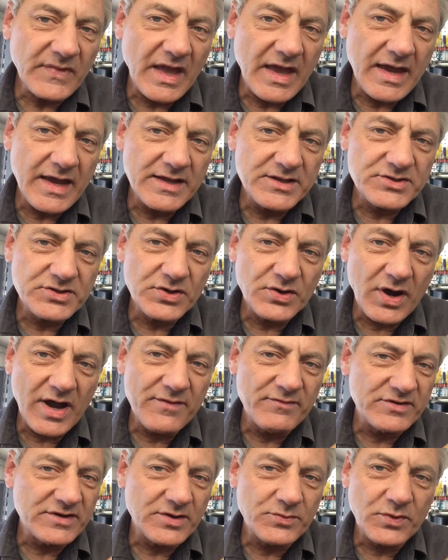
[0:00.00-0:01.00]
And so I
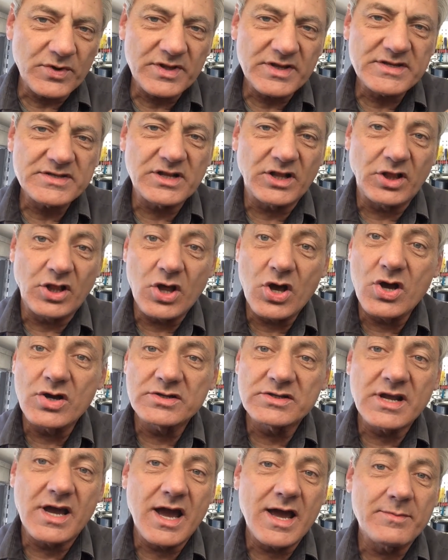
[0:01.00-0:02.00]
haven't done one of these in a
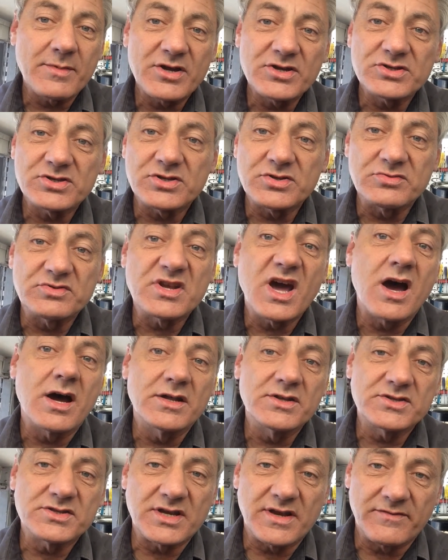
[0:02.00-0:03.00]
long time. I used to do
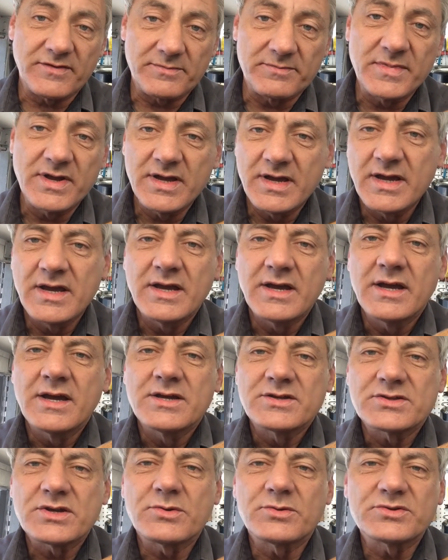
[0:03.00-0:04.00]
tons of them.
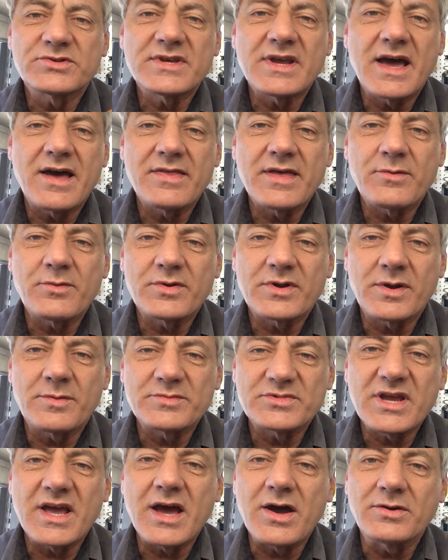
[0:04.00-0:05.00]
So we'll see how that one
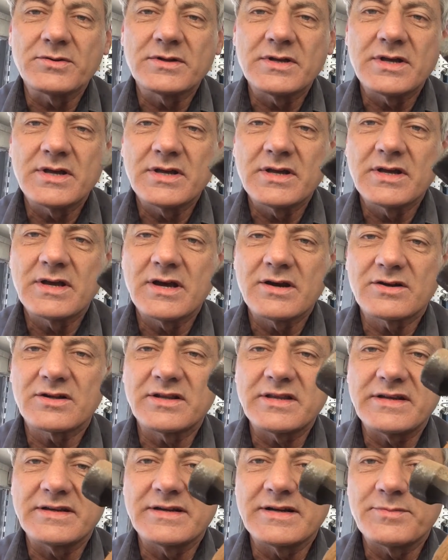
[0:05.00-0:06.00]
comes out. I'll
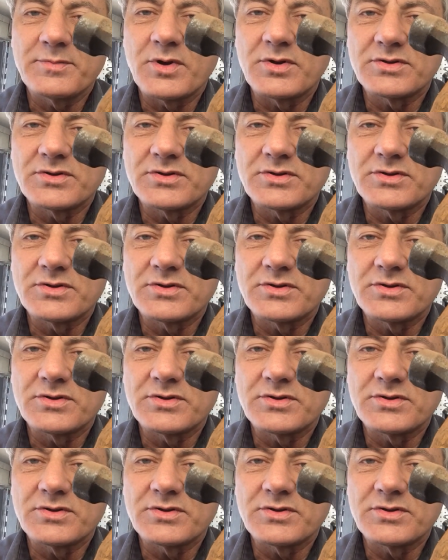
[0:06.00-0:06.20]
clean it up